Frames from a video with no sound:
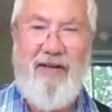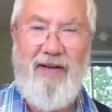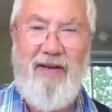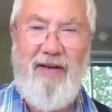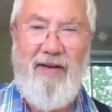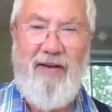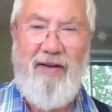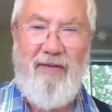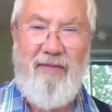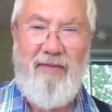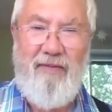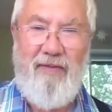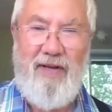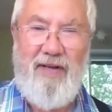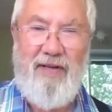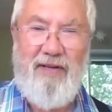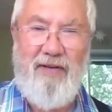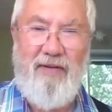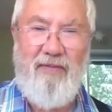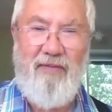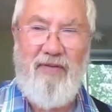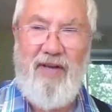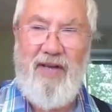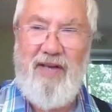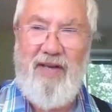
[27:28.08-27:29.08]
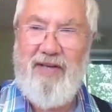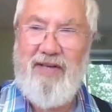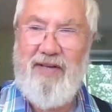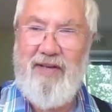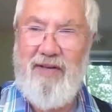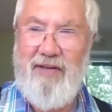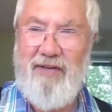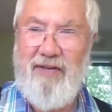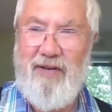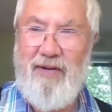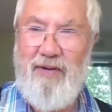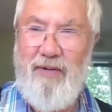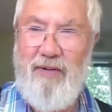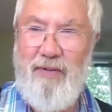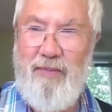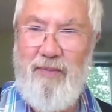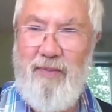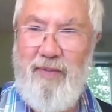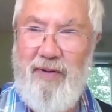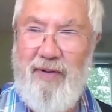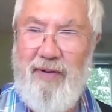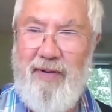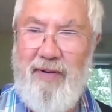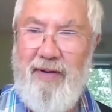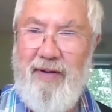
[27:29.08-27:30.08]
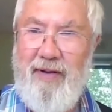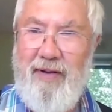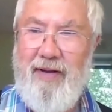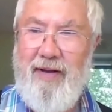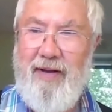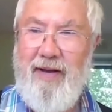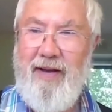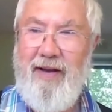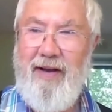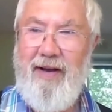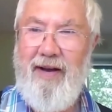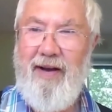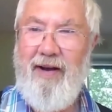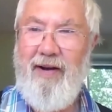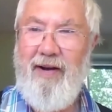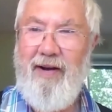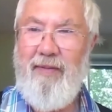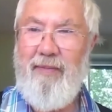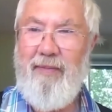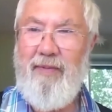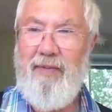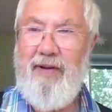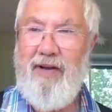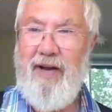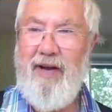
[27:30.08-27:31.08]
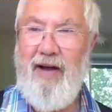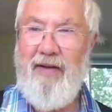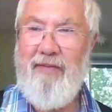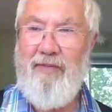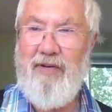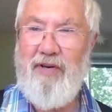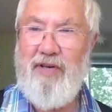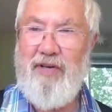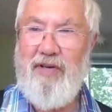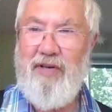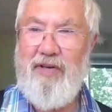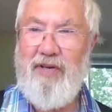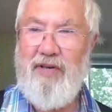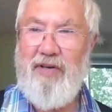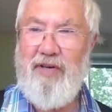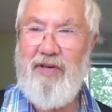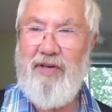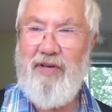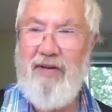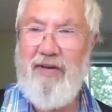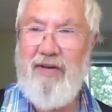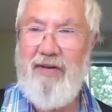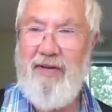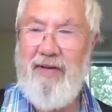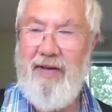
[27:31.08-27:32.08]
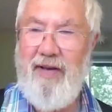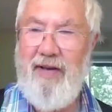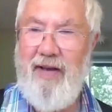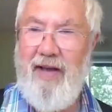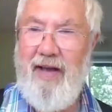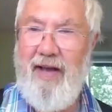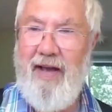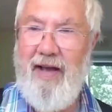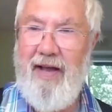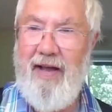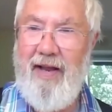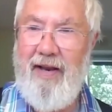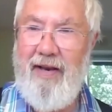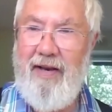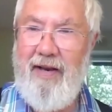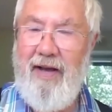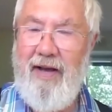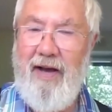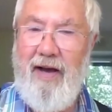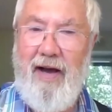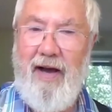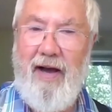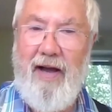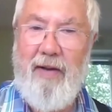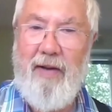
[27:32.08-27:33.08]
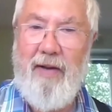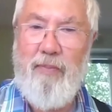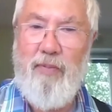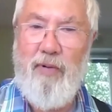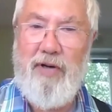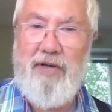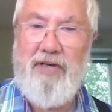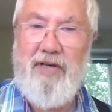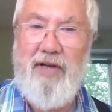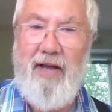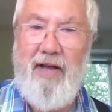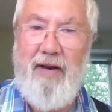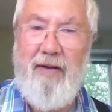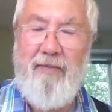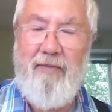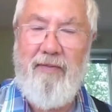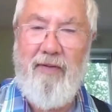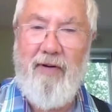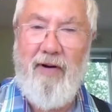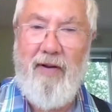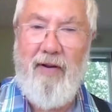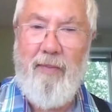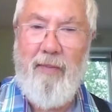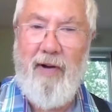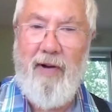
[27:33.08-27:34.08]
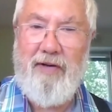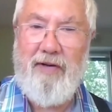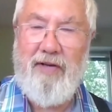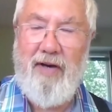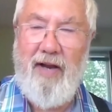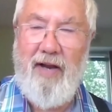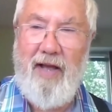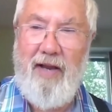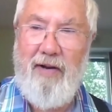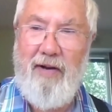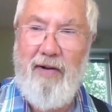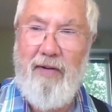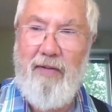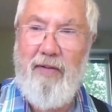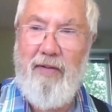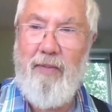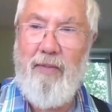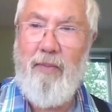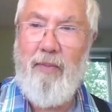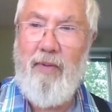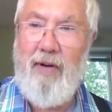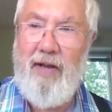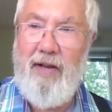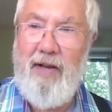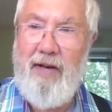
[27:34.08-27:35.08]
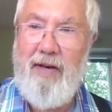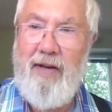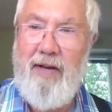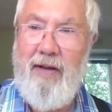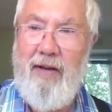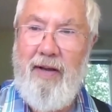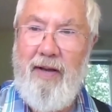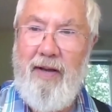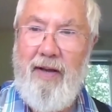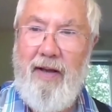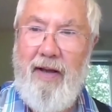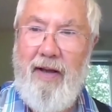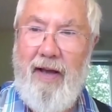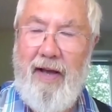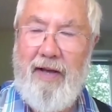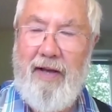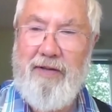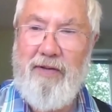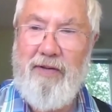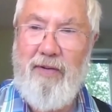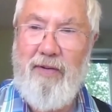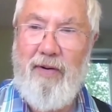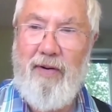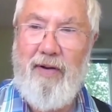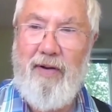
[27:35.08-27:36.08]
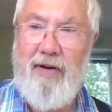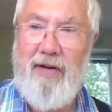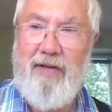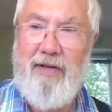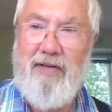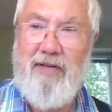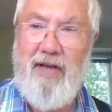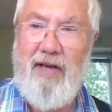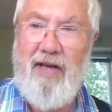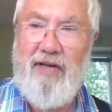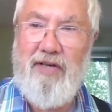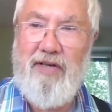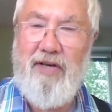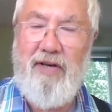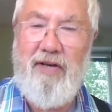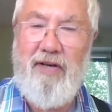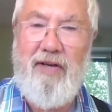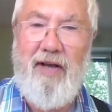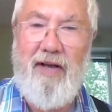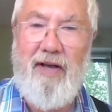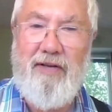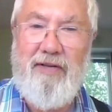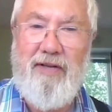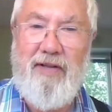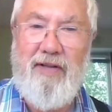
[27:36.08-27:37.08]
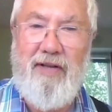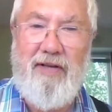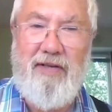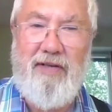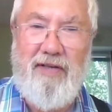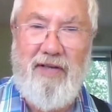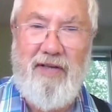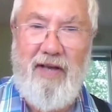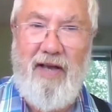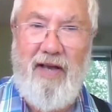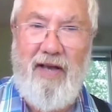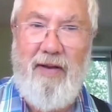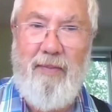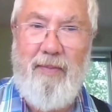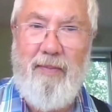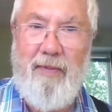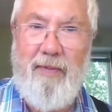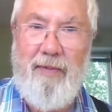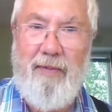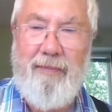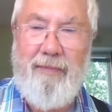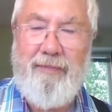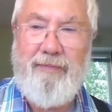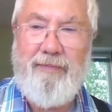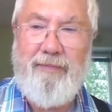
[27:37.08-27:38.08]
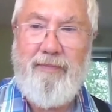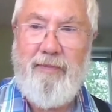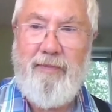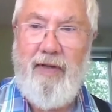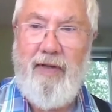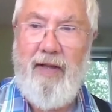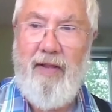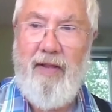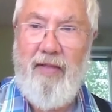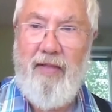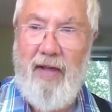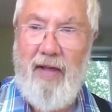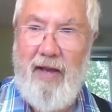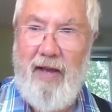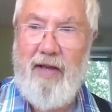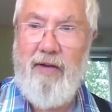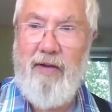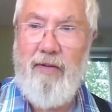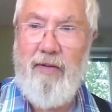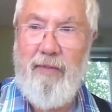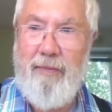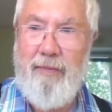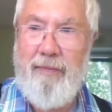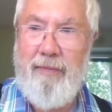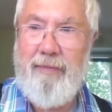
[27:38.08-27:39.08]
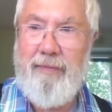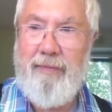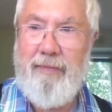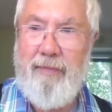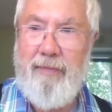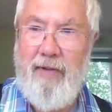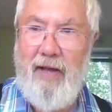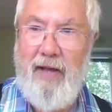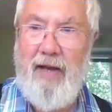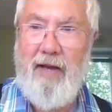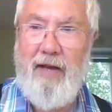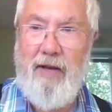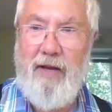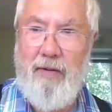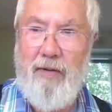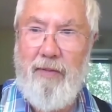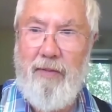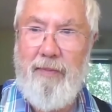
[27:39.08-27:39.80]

vis-a-vis Zoom conversation. And I appreciate it very much. And I know that WIN as an organization does the same. Thank you. Thank you.